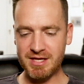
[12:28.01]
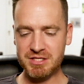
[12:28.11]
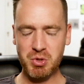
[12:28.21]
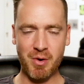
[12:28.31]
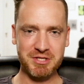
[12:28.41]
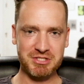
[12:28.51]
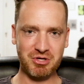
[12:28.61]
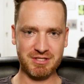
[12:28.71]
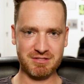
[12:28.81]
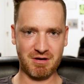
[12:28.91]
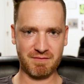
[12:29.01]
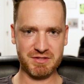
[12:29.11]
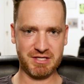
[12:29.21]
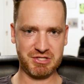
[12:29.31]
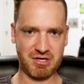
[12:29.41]
And so I want to start this
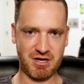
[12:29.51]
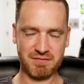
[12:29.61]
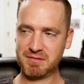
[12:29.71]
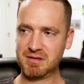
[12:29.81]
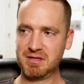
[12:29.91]
conversation off